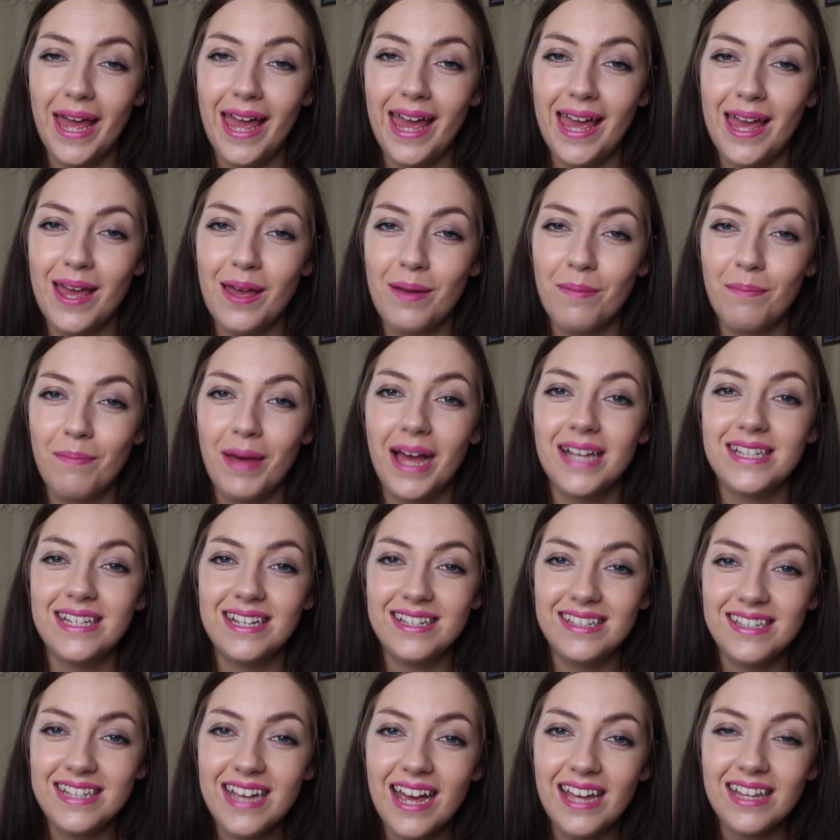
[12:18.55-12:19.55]
Um, as
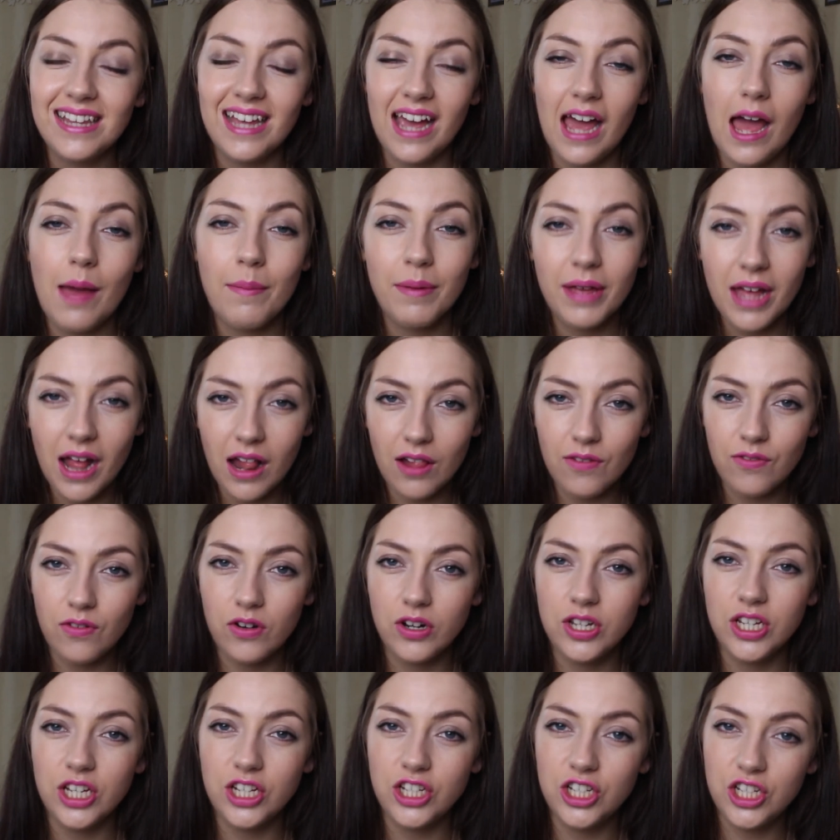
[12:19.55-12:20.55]
I said, like I'm in
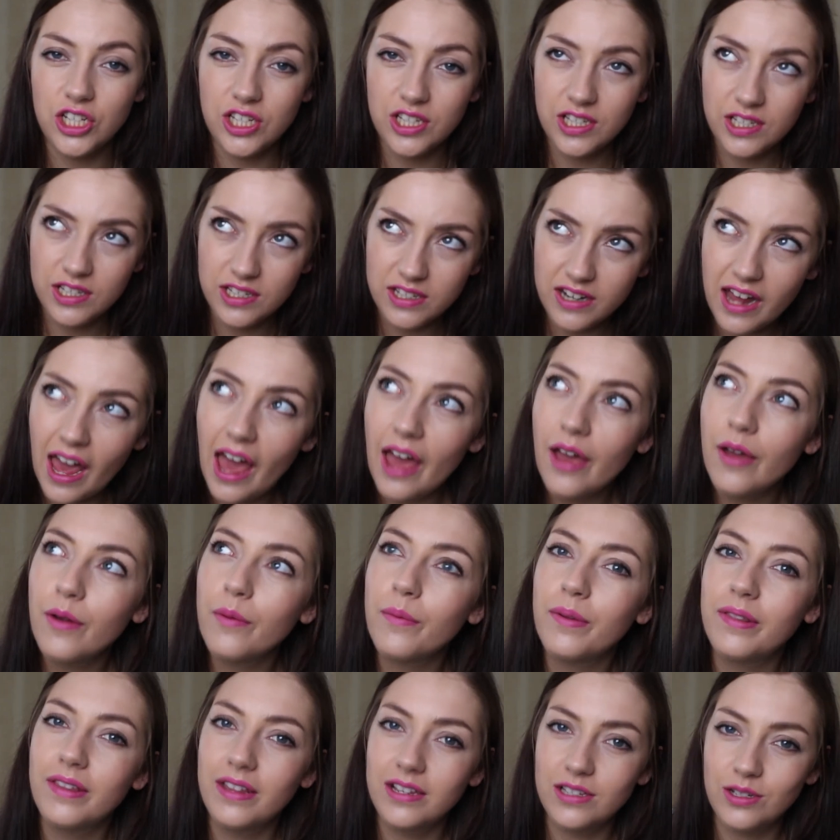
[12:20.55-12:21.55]
California just
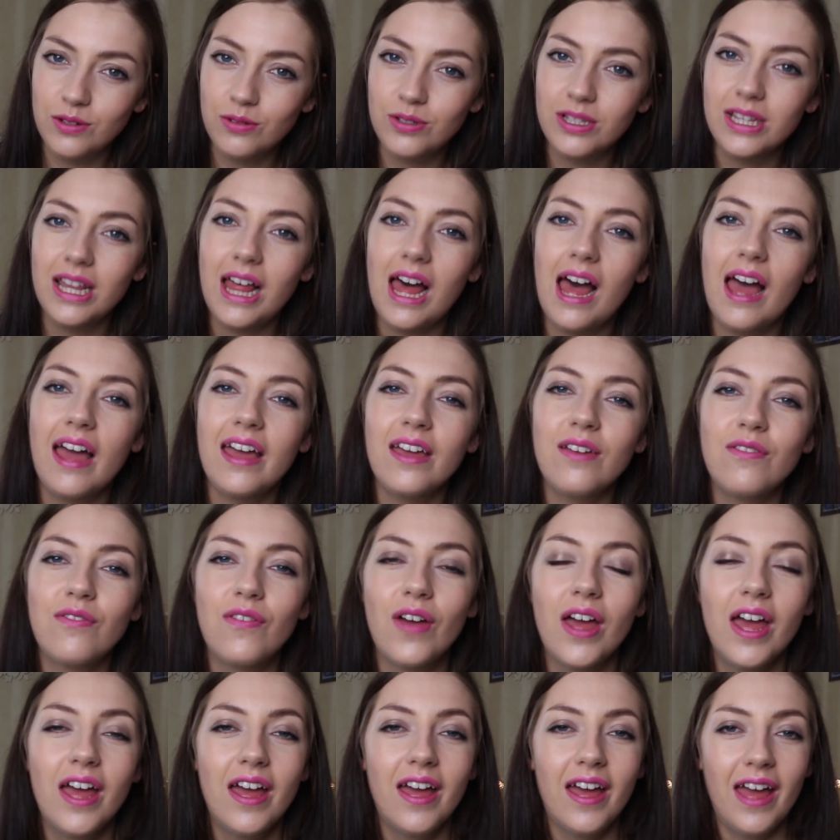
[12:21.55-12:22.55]
now when this goes live.
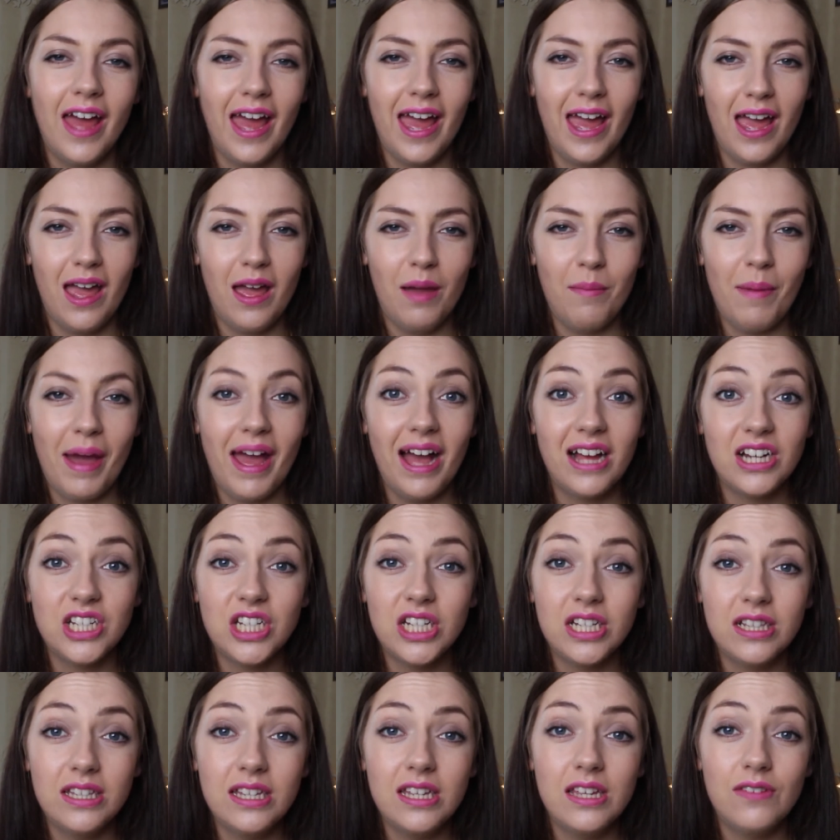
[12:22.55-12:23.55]
Um, I
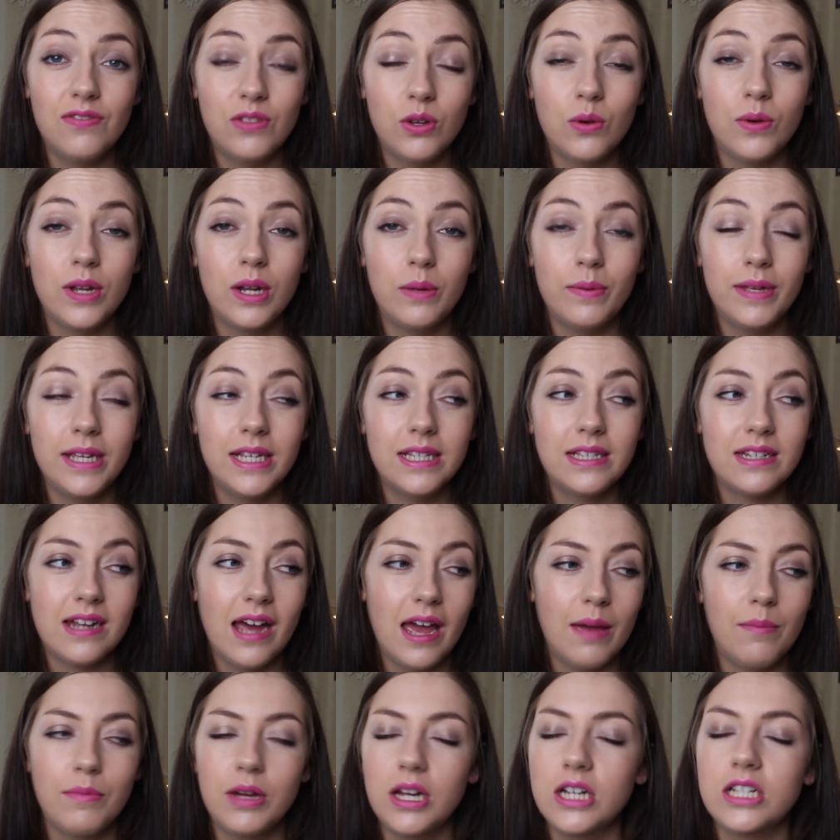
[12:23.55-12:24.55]
actually leave though in a week's
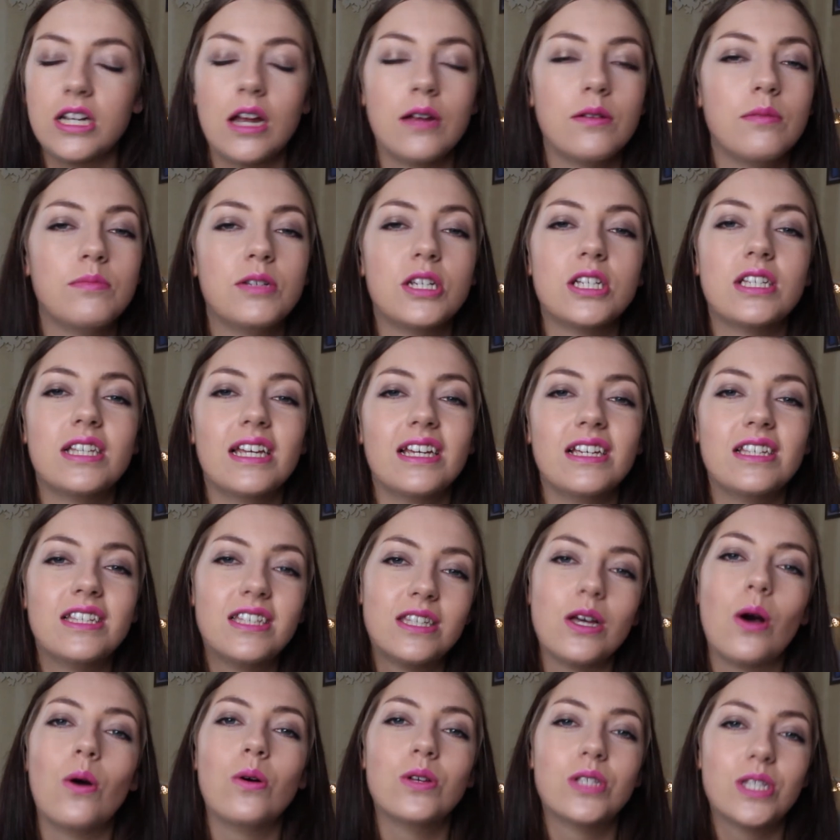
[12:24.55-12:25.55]
time, which I'm just like
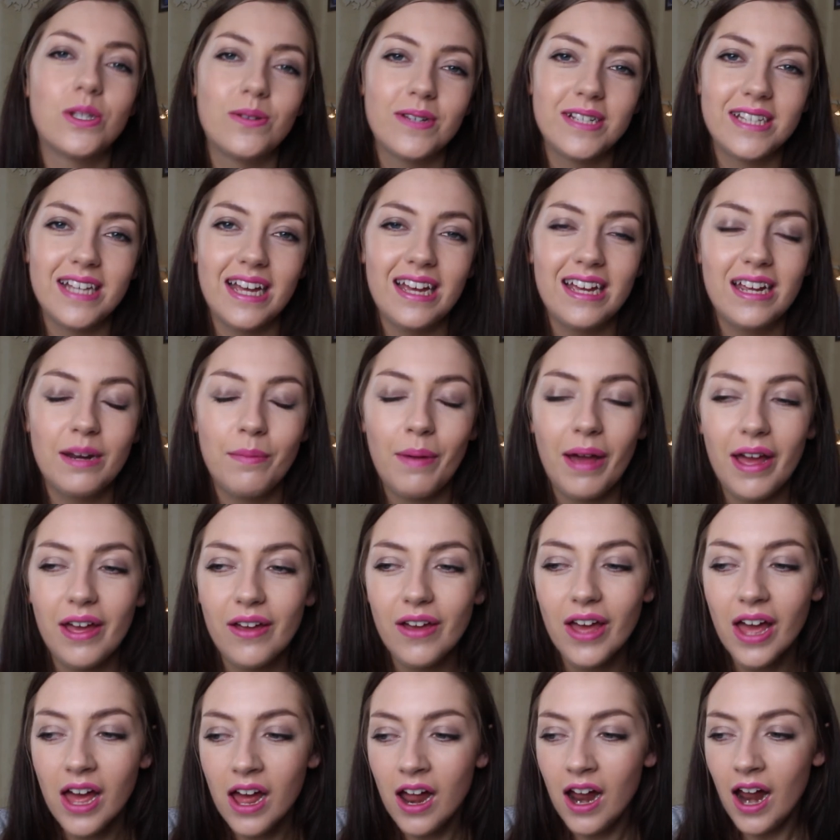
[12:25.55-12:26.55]
so, so excited
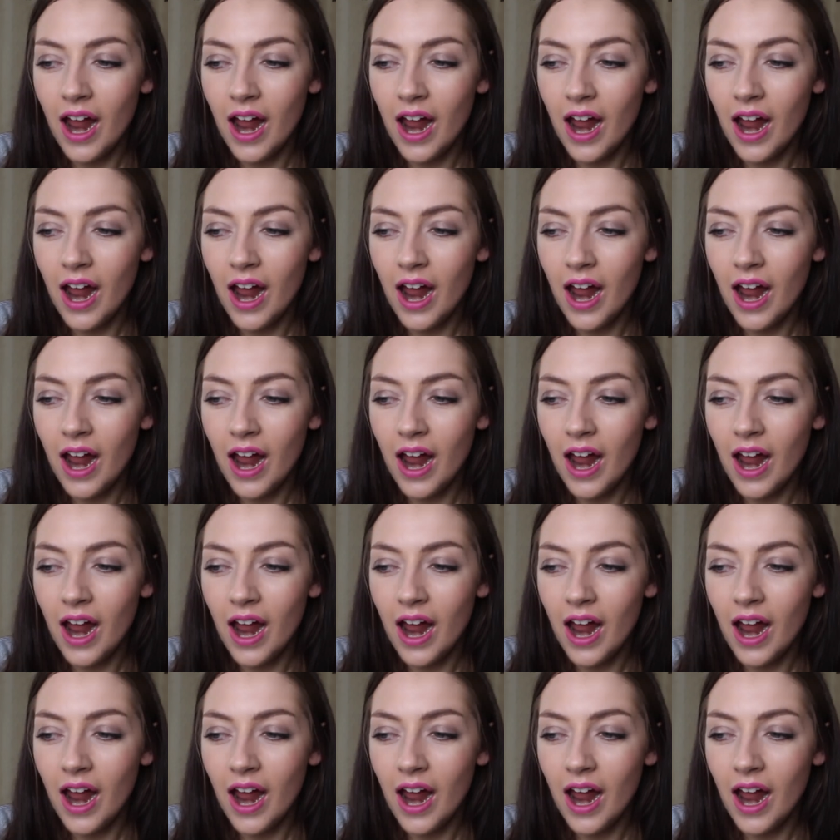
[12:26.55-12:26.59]
about.